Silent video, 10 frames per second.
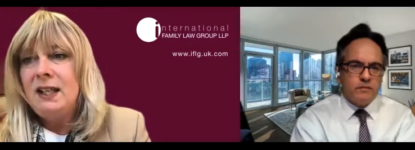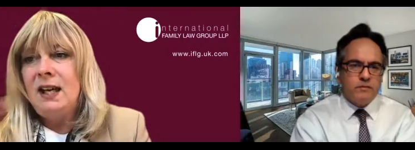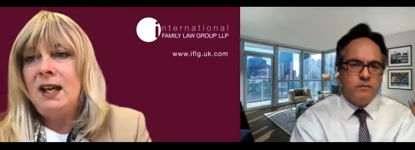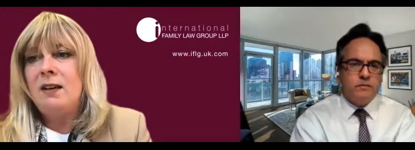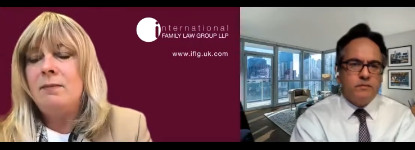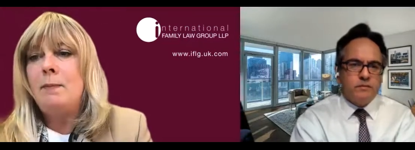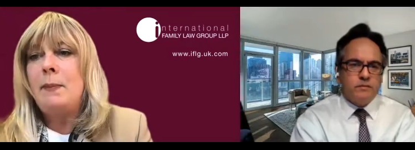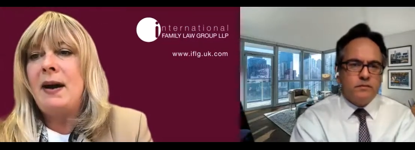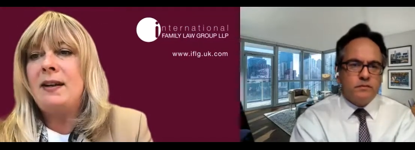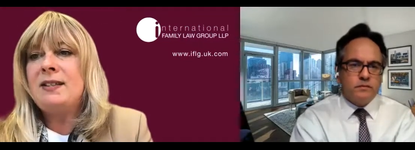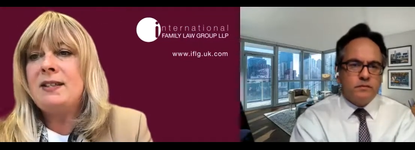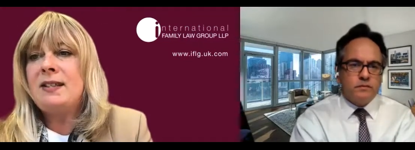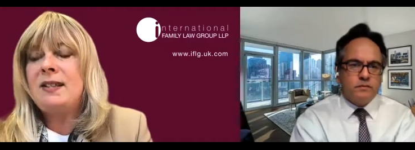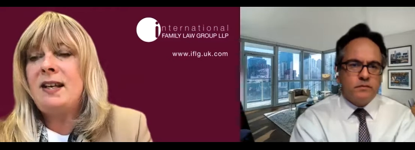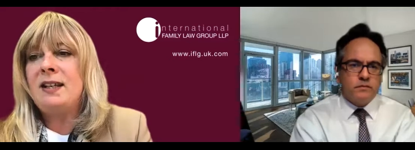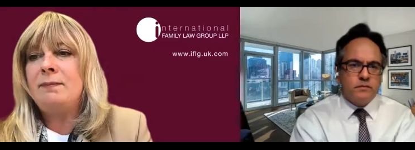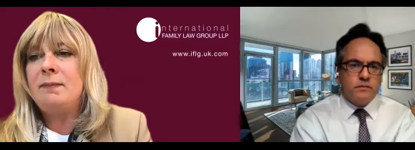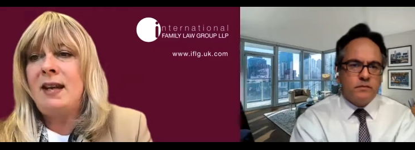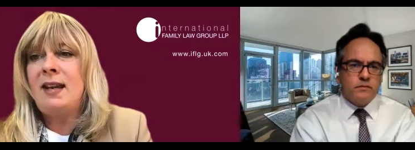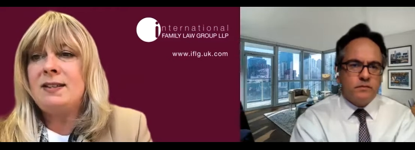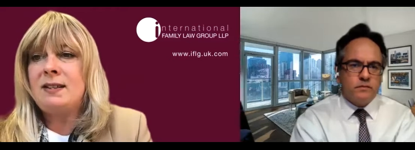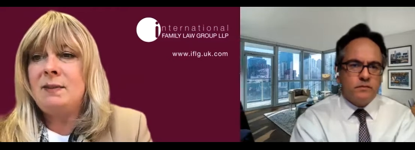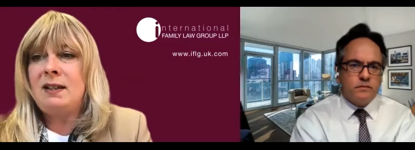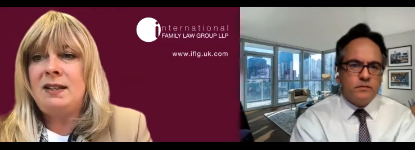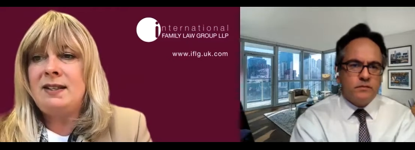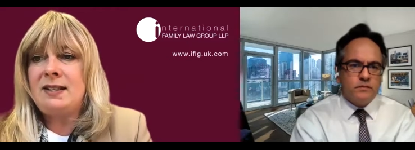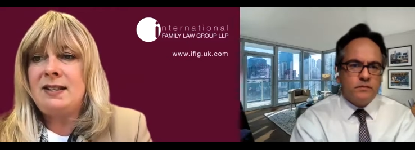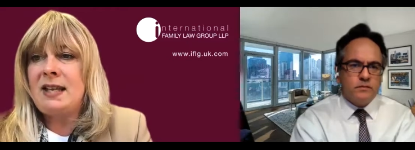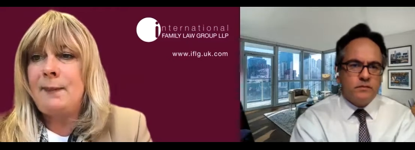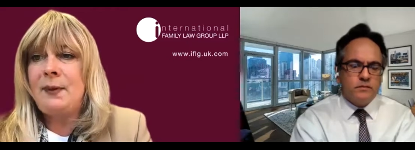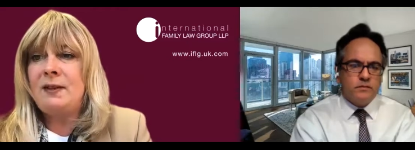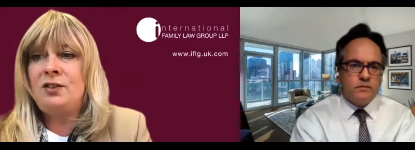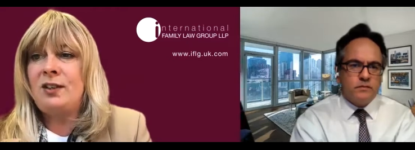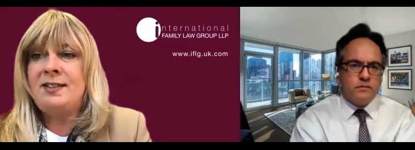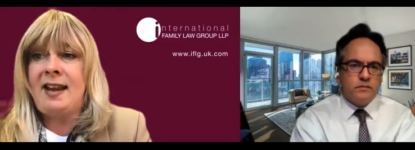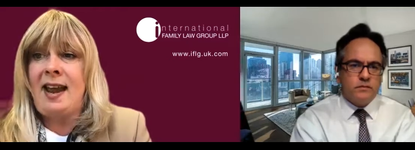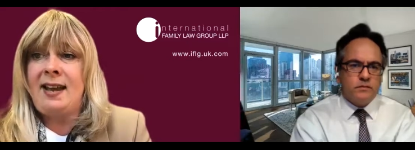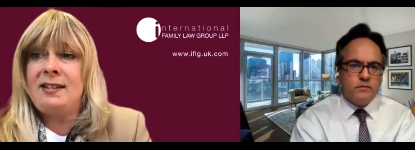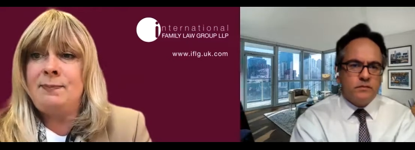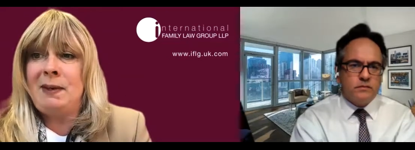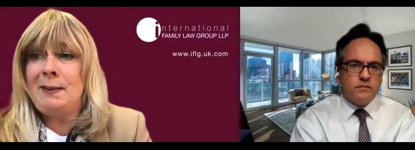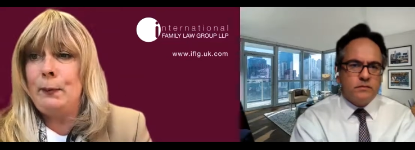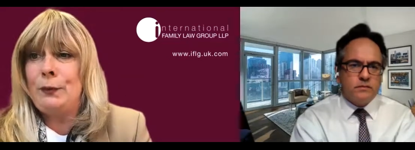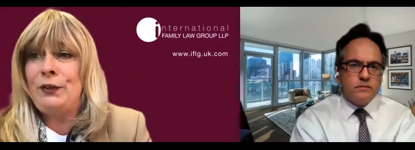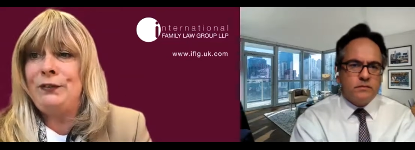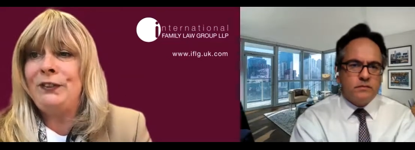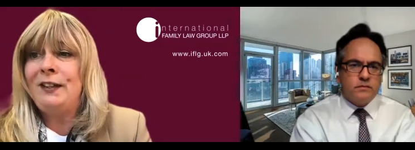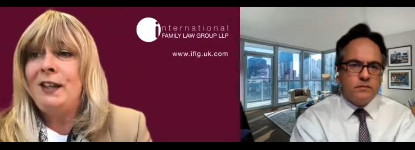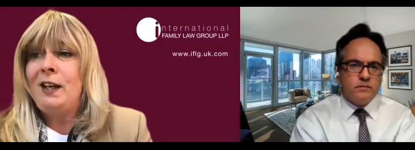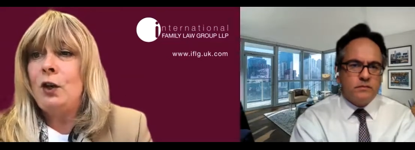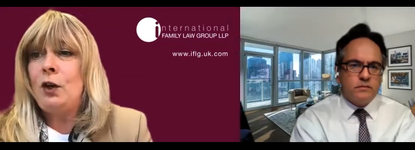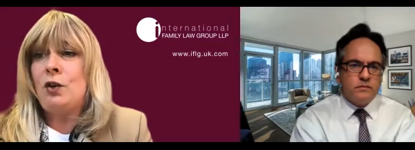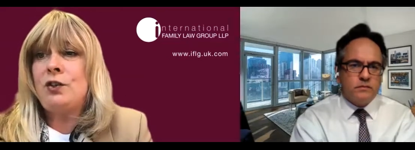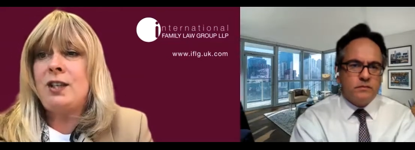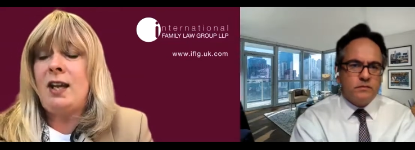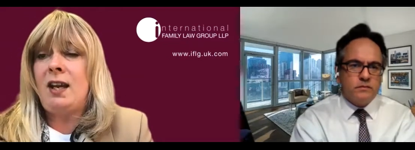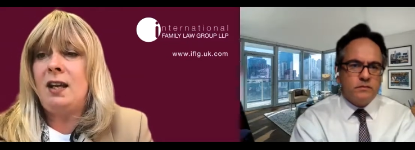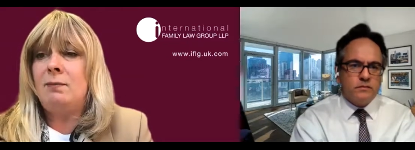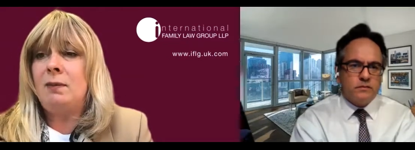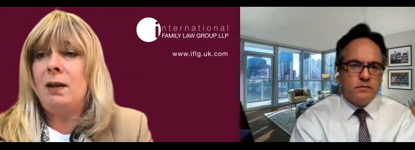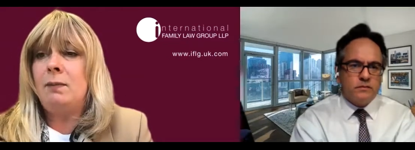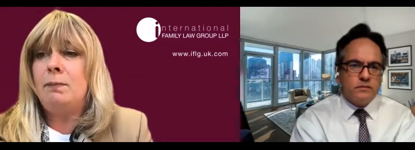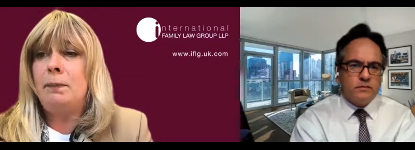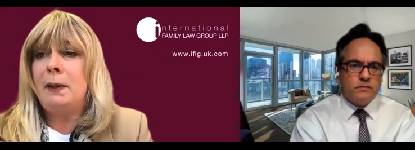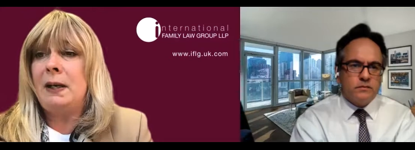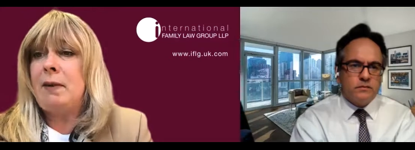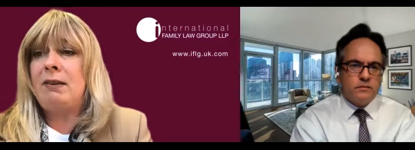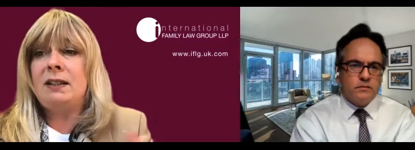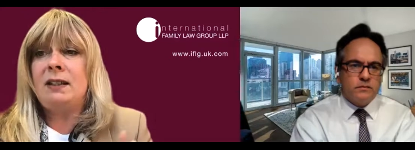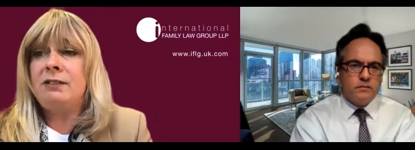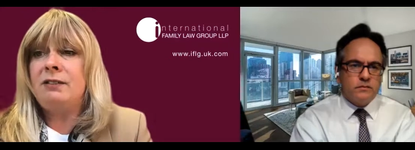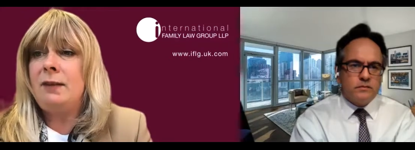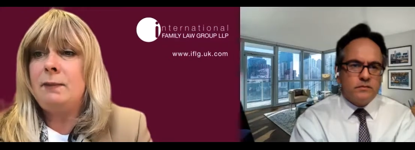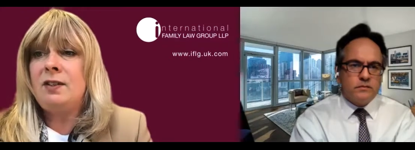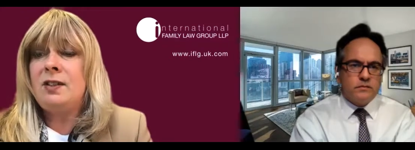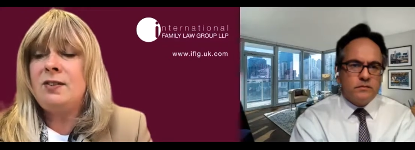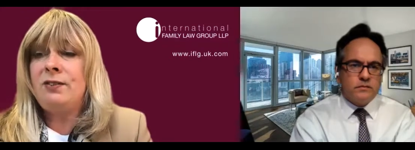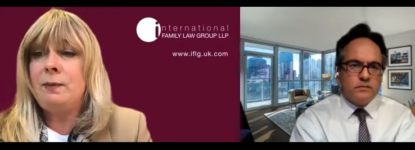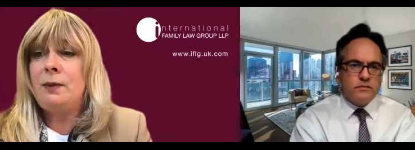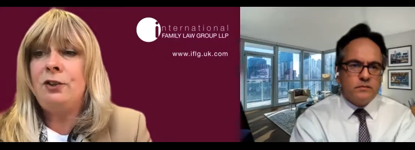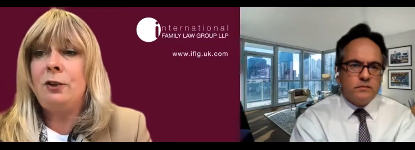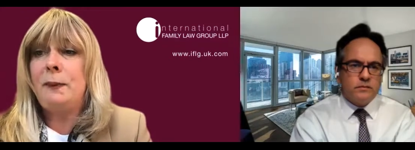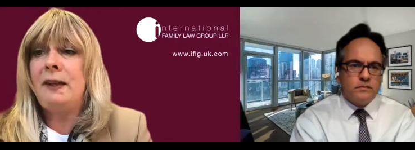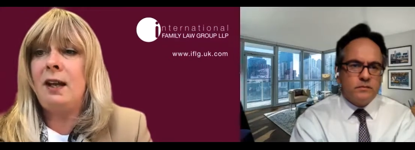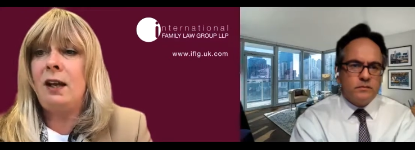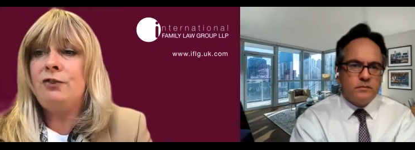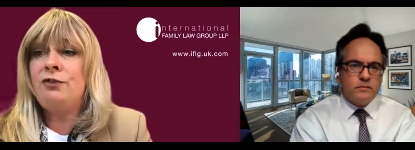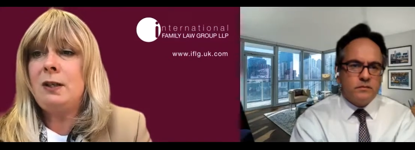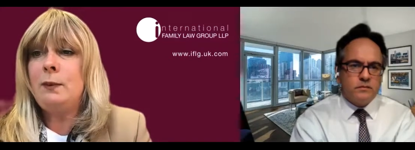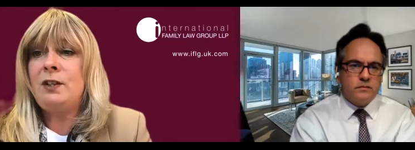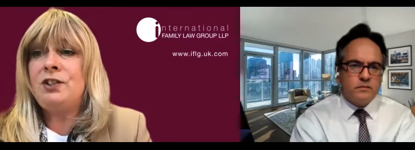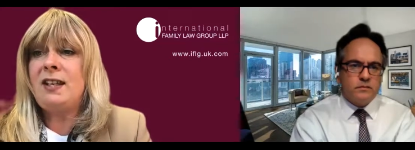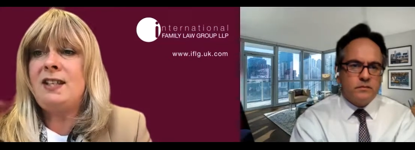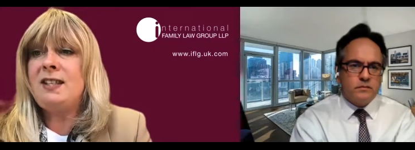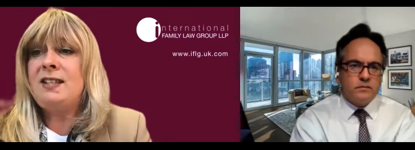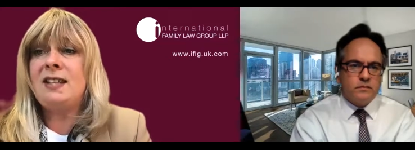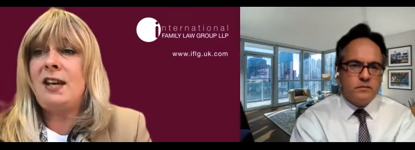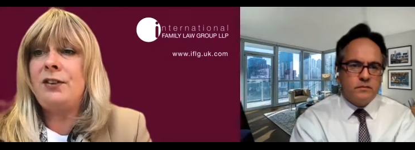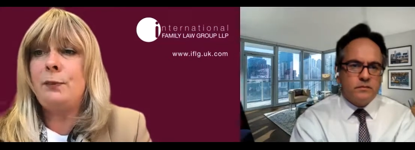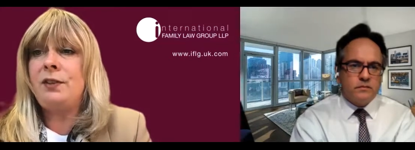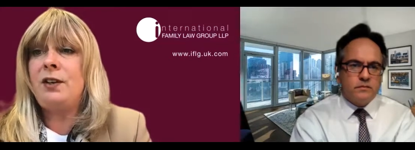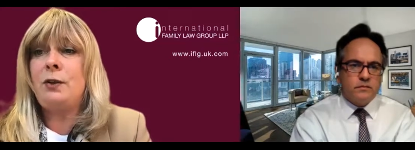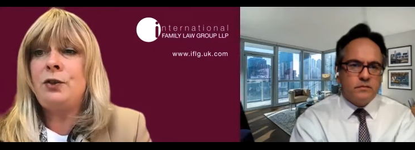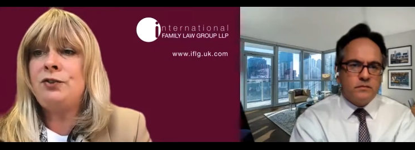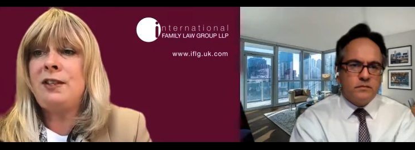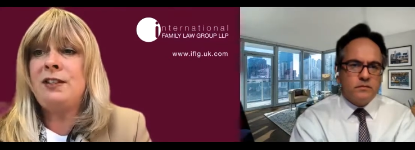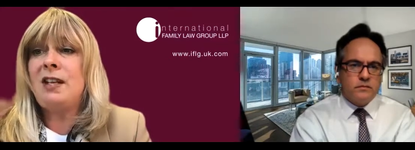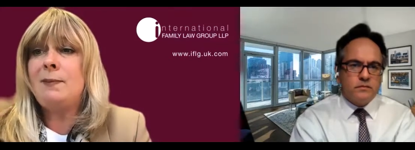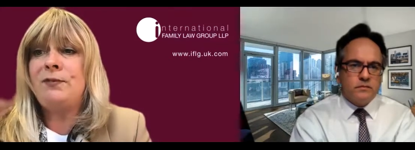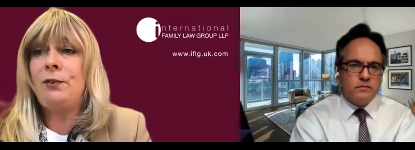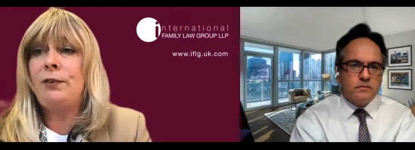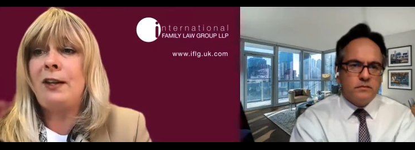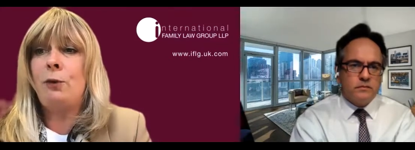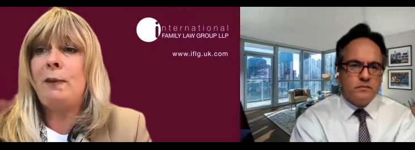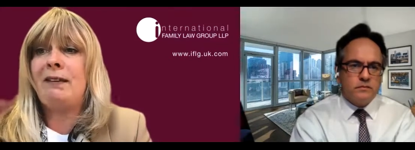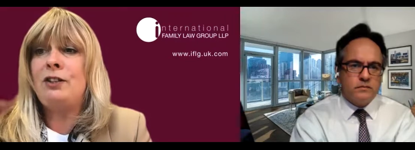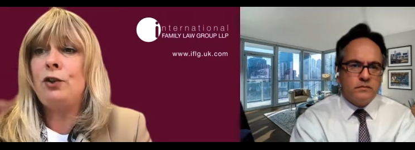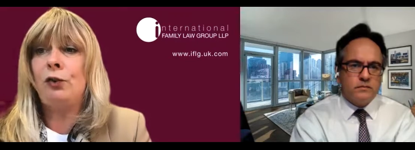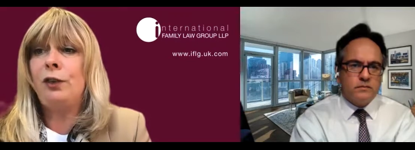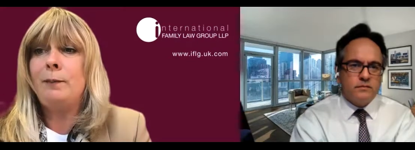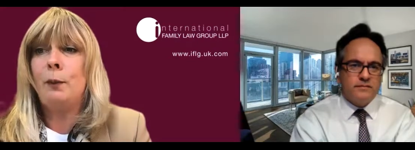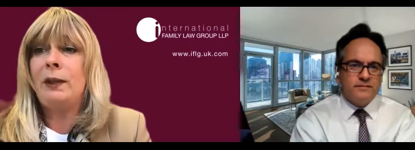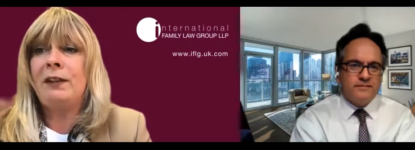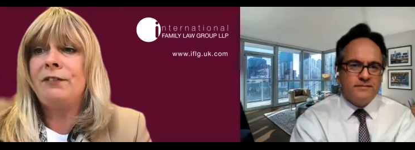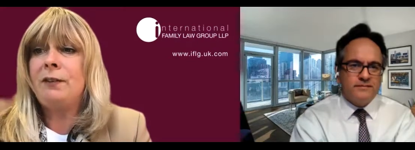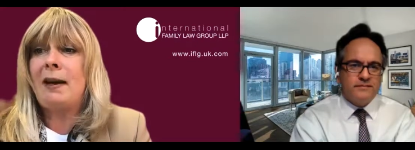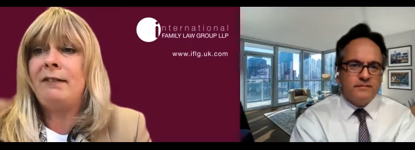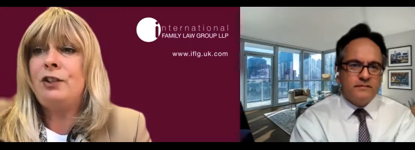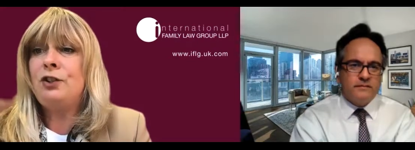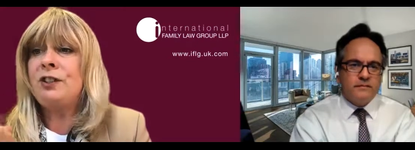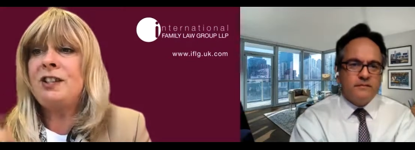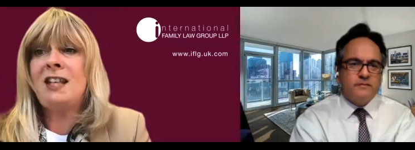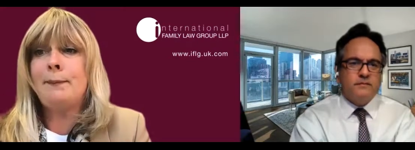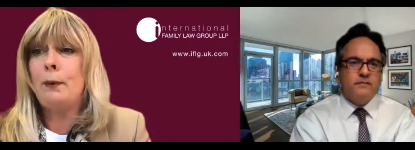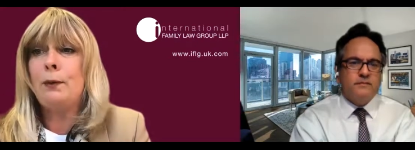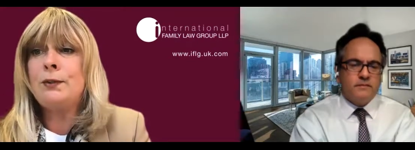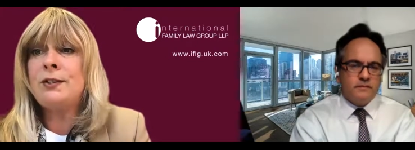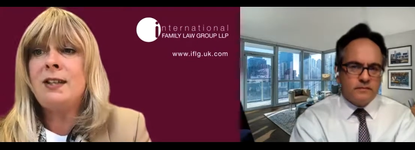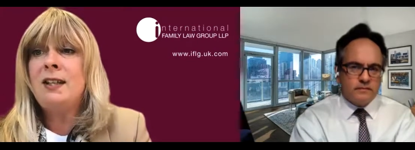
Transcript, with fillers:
Speaker 1: Um, but um, yes, I mean, these things happen just as people that have got um, a premarital agreement from a European country, which they did together with a notary the day before they got married or on the morning of the marriage or a tick box